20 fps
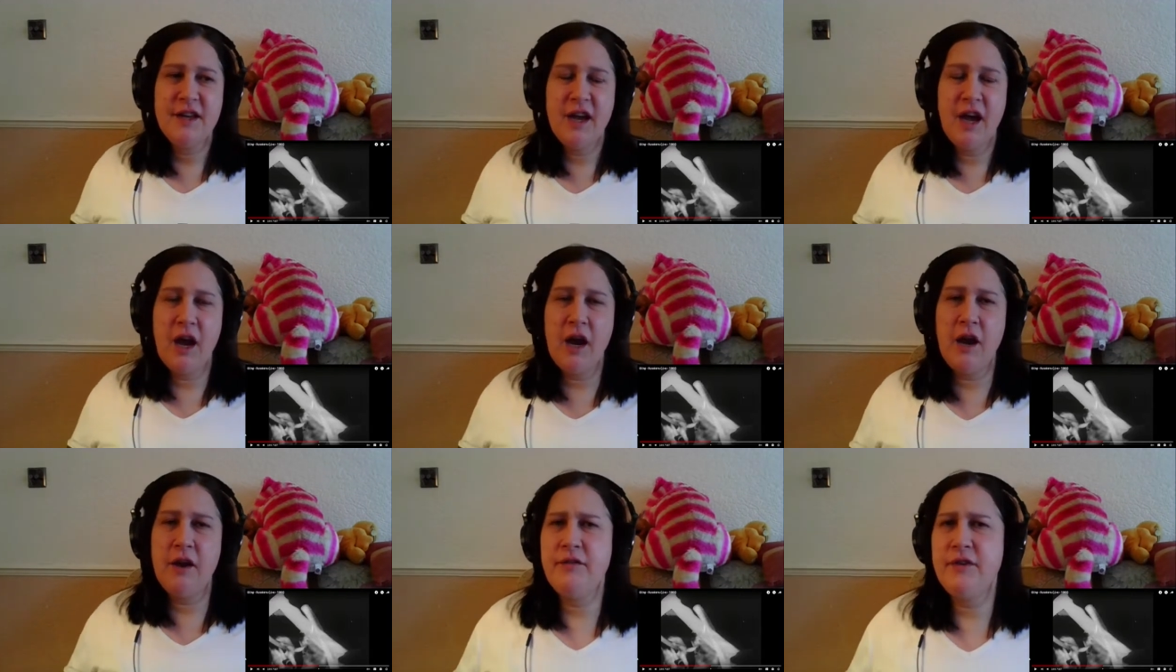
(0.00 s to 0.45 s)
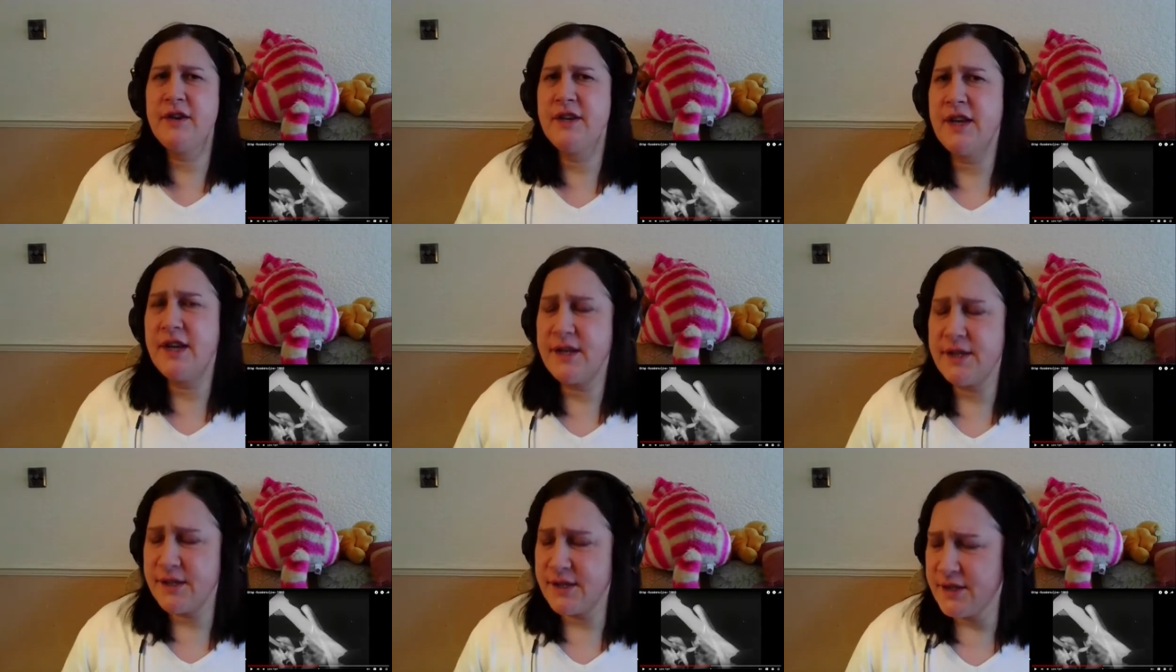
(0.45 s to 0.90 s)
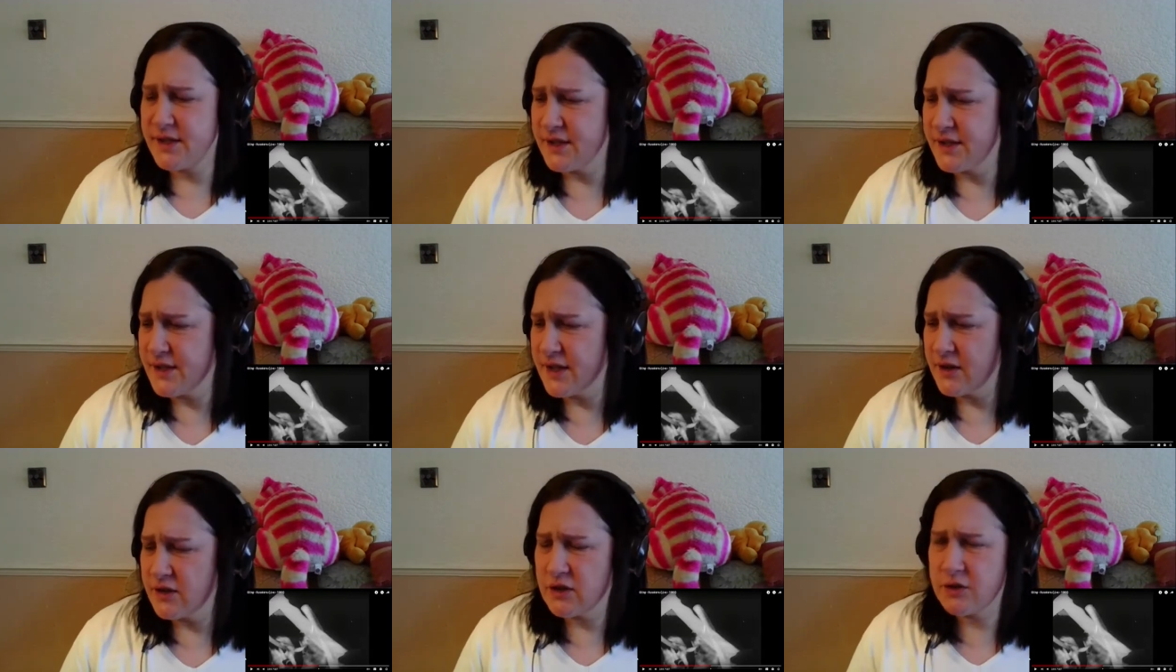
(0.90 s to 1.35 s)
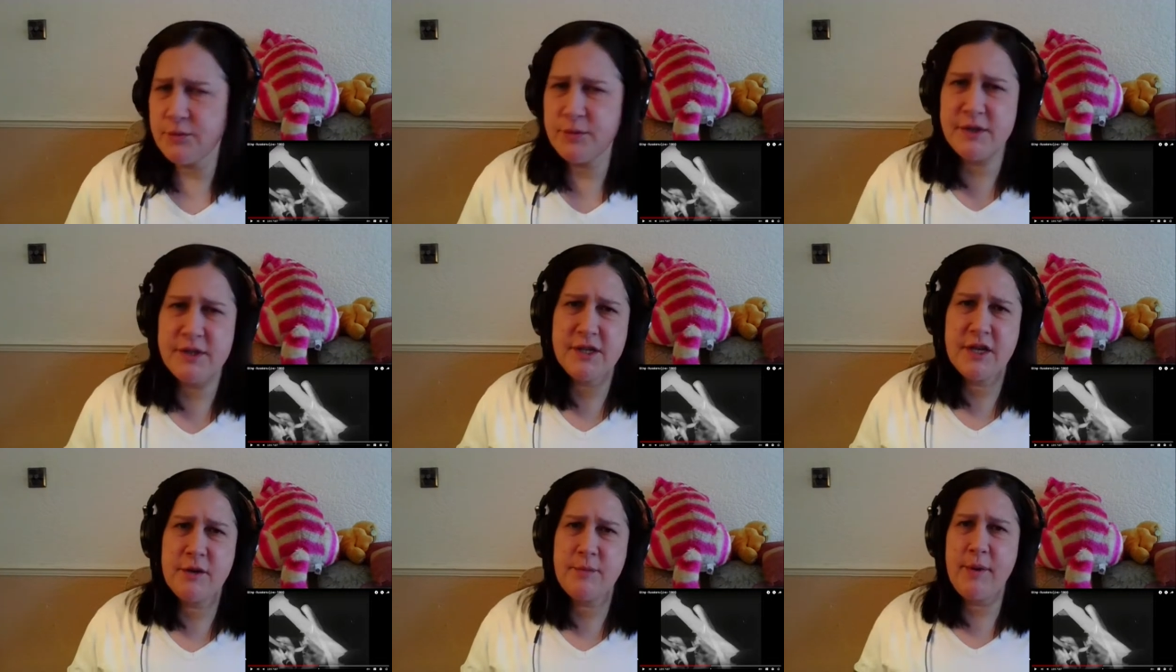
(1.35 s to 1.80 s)
and I think that's the same to be
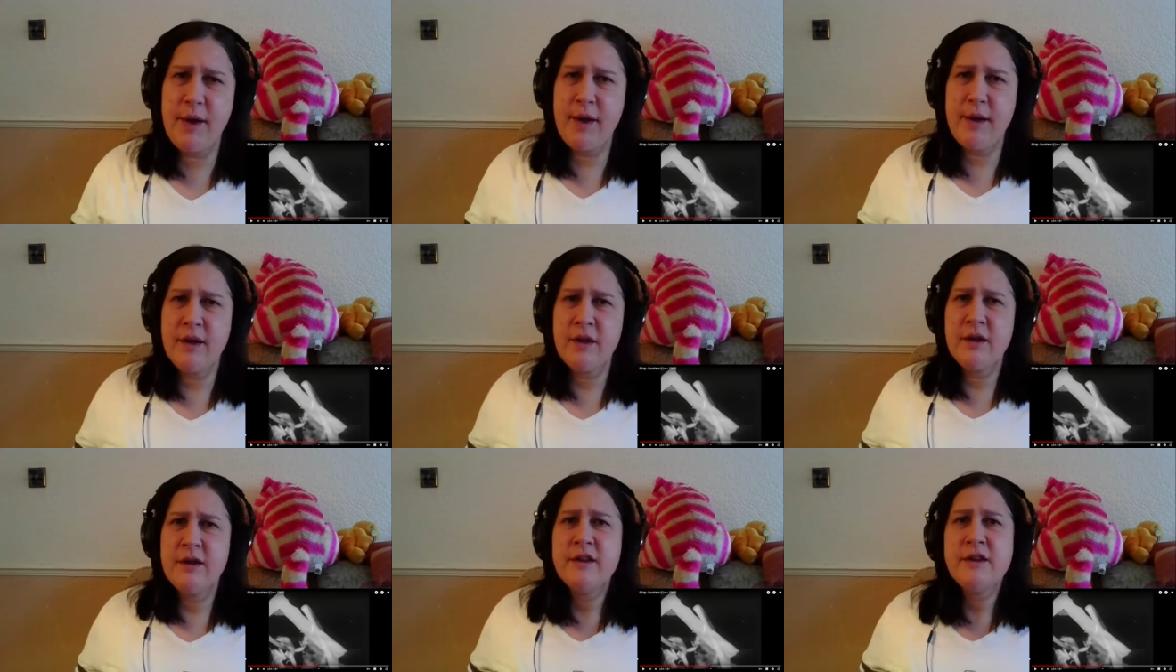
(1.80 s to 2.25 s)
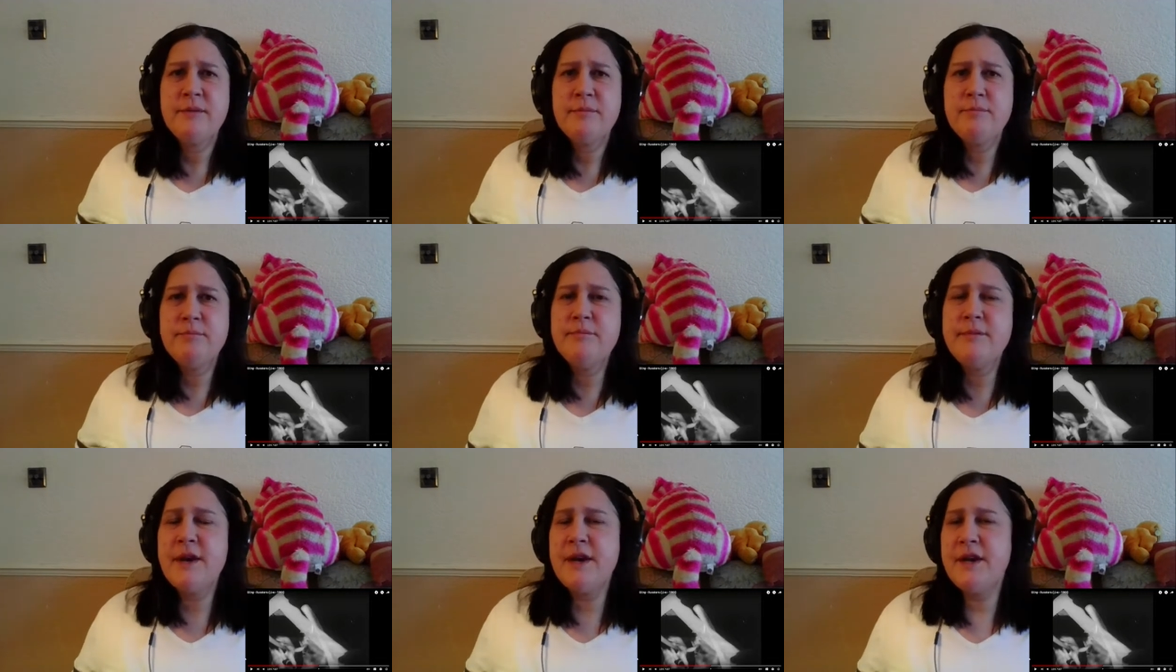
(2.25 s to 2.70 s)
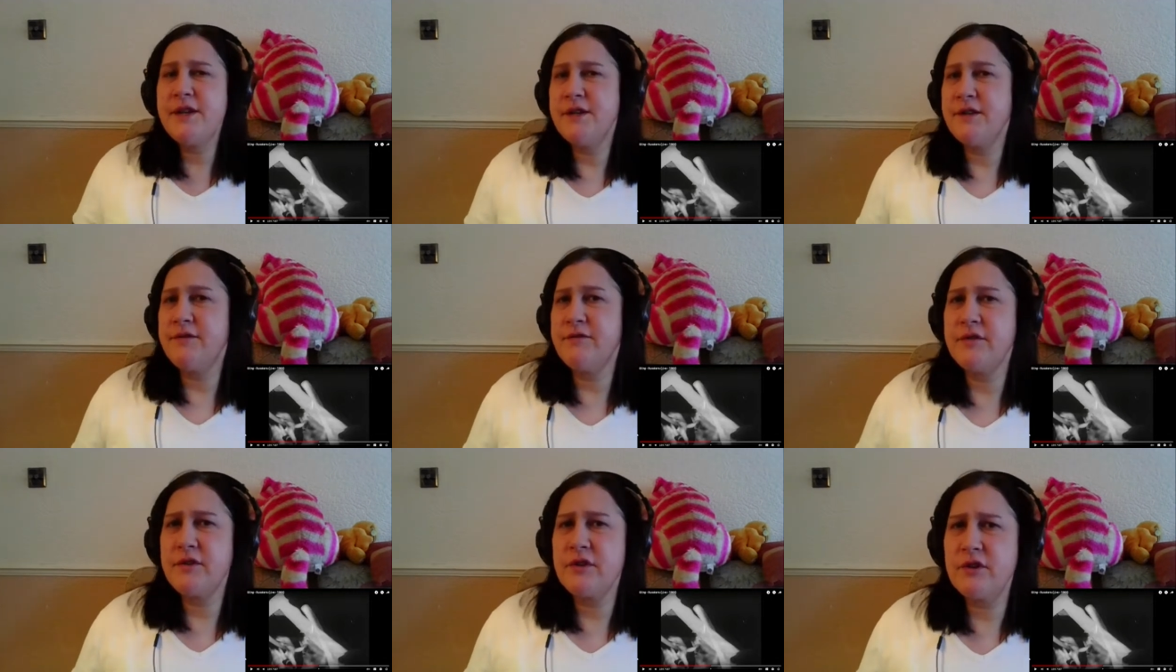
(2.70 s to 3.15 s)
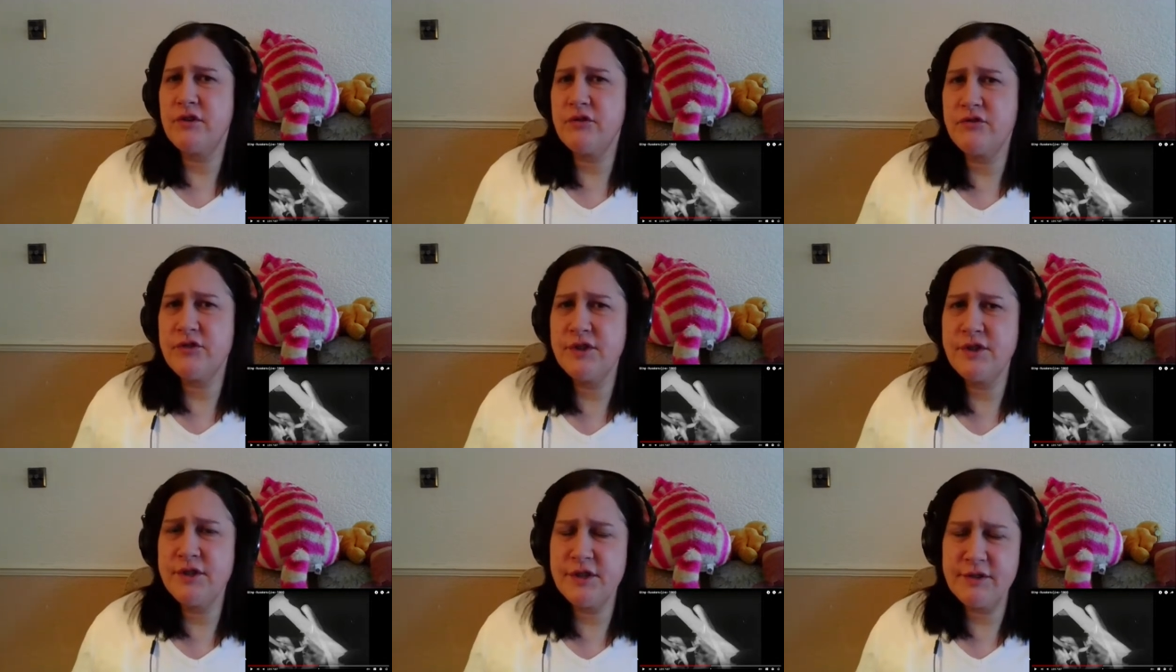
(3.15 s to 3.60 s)
said about many different
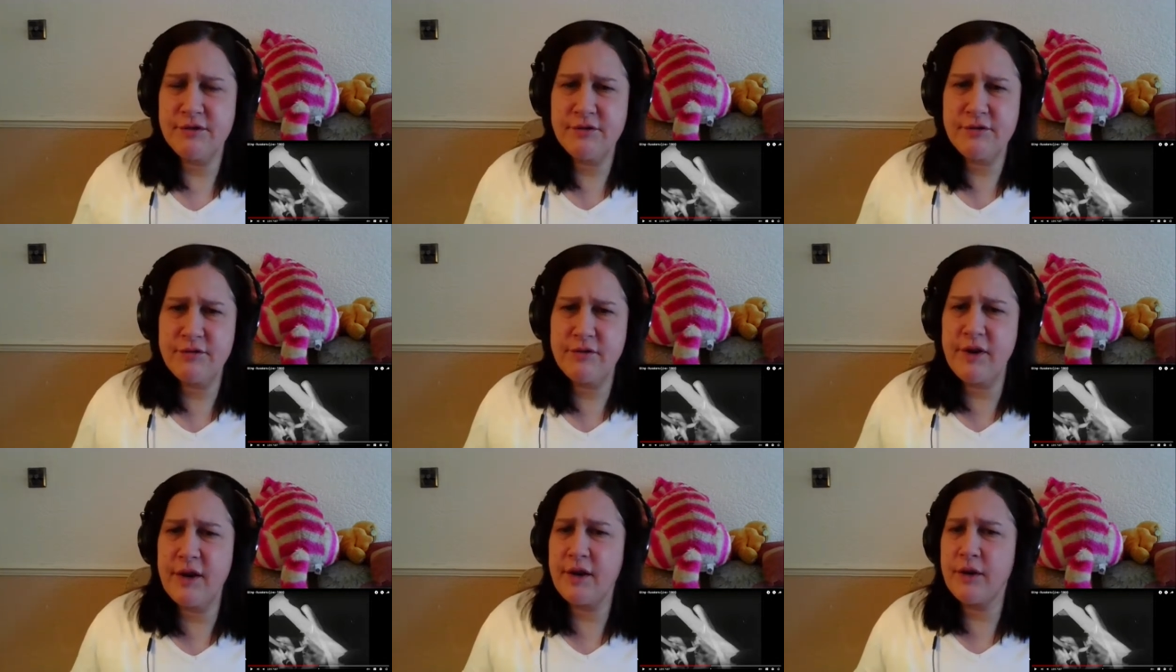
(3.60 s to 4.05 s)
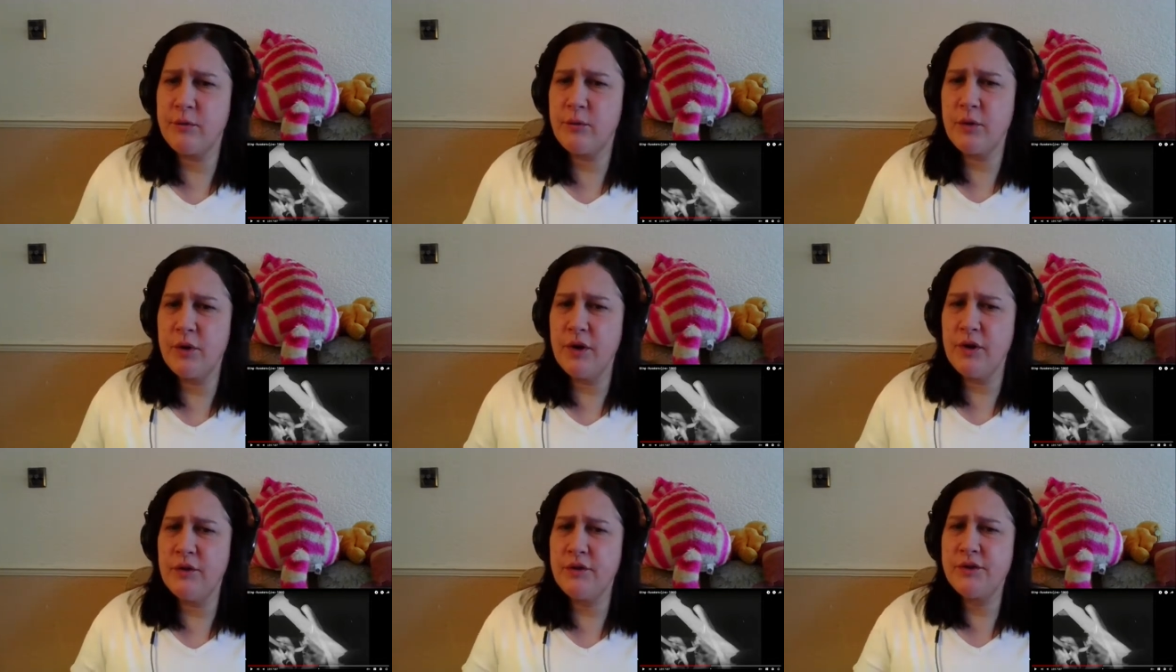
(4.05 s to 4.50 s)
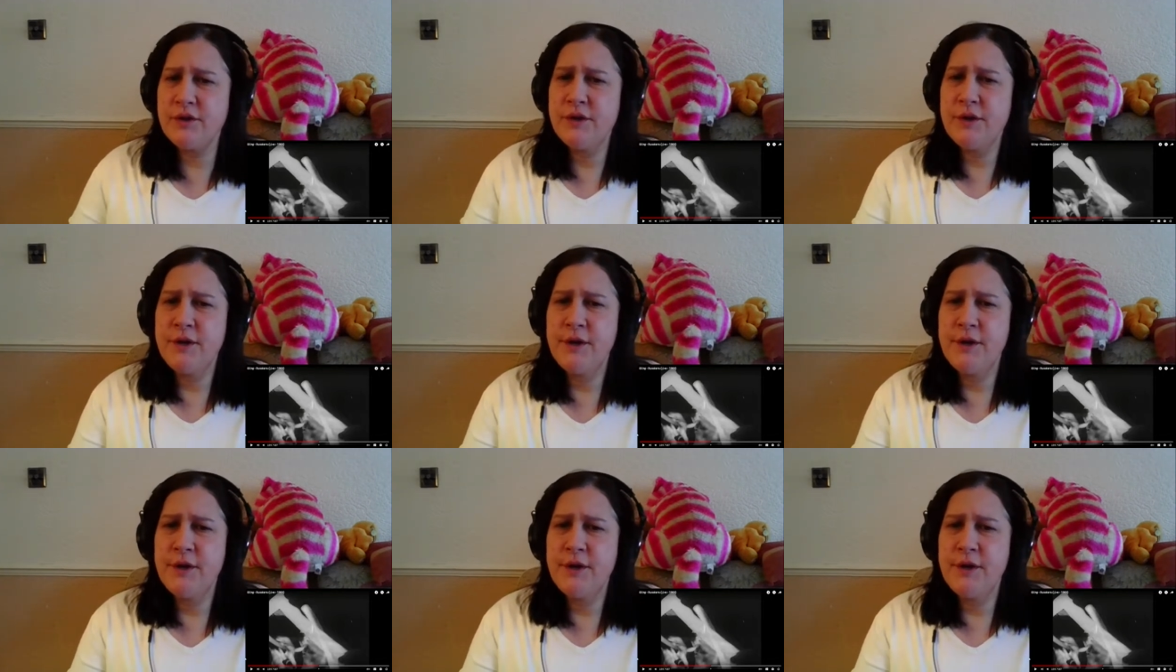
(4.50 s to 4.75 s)
countries throughout the world.